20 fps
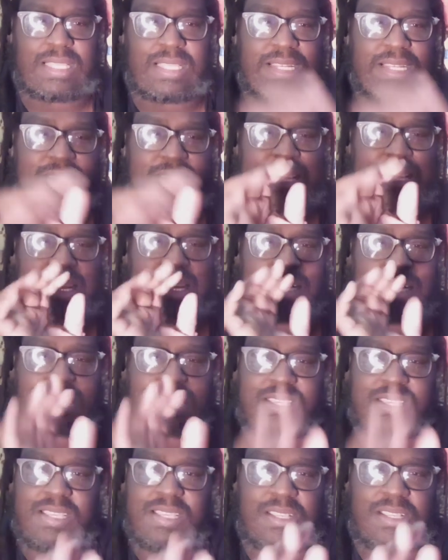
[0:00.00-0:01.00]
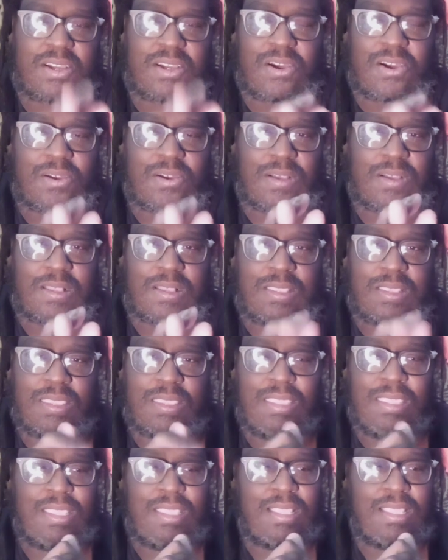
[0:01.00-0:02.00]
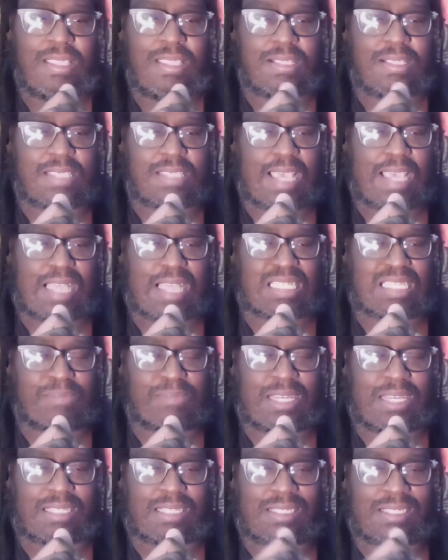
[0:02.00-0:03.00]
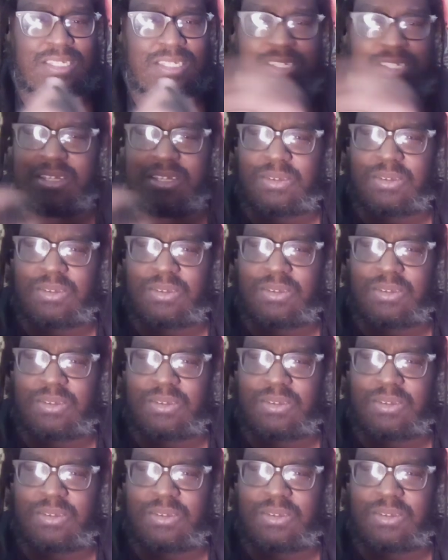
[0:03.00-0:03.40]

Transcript: I need to get a Sin Cara to add to my collection.